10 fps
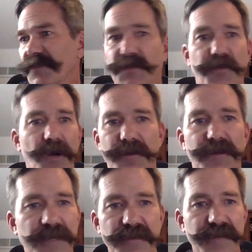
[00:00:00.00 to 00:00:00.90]

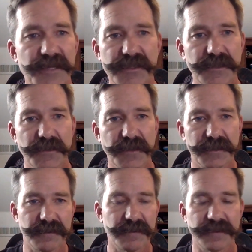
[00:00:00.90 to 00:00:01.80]
Department of Innovation
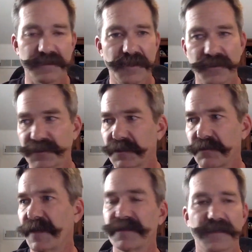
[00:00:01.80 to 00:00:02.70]
Unit. You know, it's
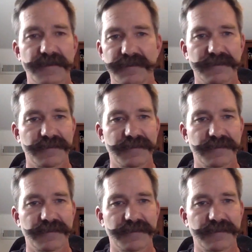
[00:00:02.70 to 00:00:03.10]
an amazing